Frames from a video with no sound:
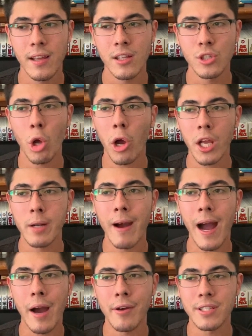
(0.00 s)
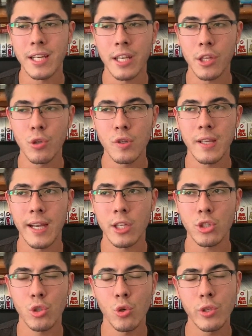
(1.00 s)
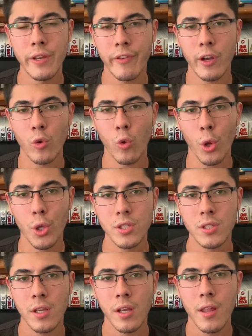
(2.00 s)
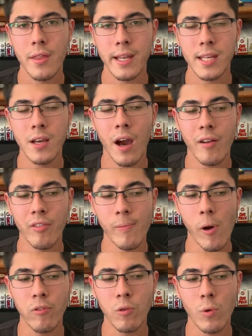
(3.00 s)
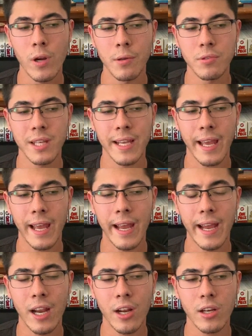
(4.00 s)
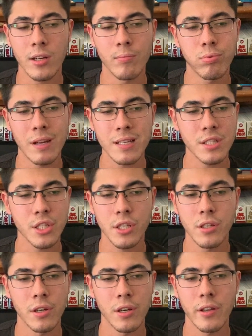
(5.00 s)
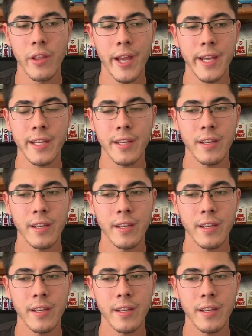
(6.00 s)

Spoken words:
talking about how he's going to use like 2 different quirks that he got from All For One. It was like air compression or like